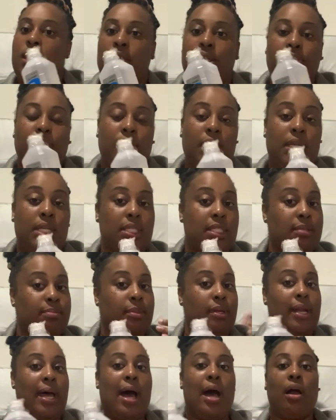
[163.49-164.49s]
You need this
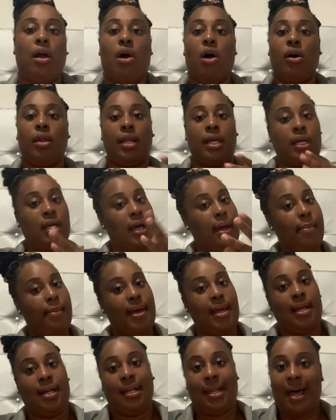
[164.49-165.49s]
amount of alcohol to come
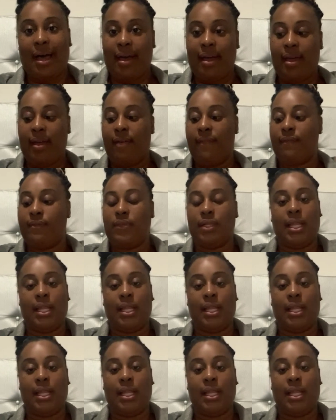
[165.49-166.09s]
back to life,